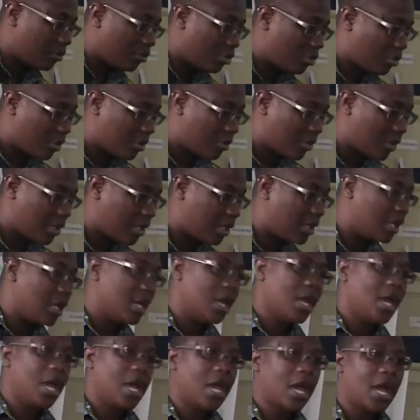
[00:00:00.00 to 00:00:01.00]
mobile money.
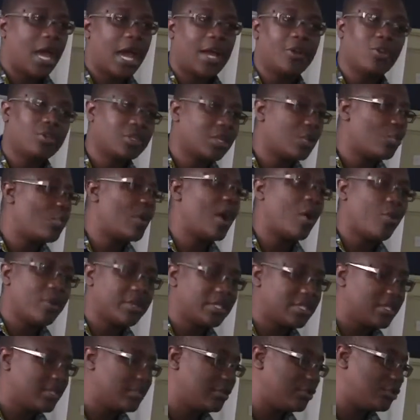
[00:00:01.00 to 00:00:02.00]
I don't think we are
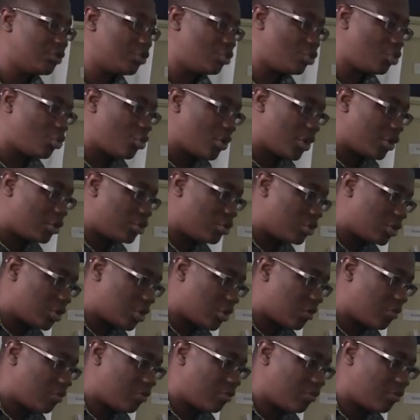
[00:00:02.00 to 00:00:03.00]
waiting to go into
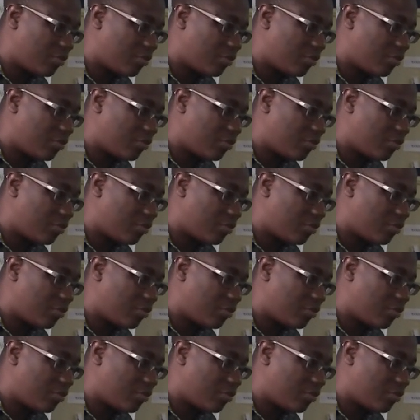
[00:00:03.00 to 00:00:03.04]
some